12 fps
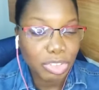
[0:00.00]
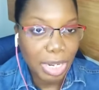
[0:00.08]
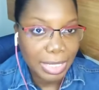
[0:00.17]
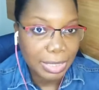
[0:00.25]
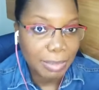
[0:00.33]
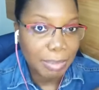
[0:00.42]

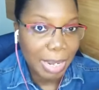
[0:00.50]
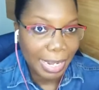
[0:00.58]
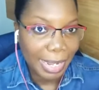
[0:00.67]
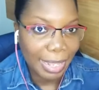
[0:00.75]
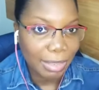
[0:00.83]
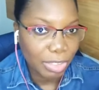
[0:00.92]
try to
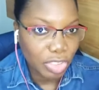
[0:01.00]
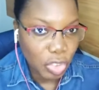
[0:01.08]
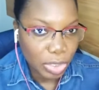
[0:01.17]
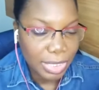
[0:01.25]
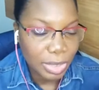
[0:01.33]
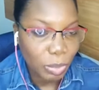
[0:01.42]
make healthy
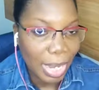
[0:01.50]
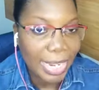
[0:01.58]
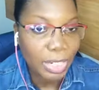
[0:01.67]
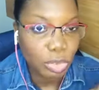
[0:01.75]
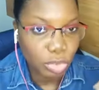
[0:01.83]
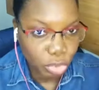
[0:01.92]
choices while
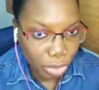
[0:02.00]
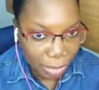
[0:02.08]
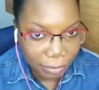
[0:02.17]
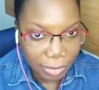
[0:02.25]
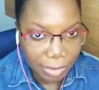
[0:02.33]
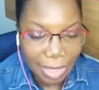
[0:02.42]
you
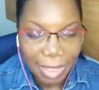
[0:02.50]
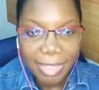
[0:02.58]
travel,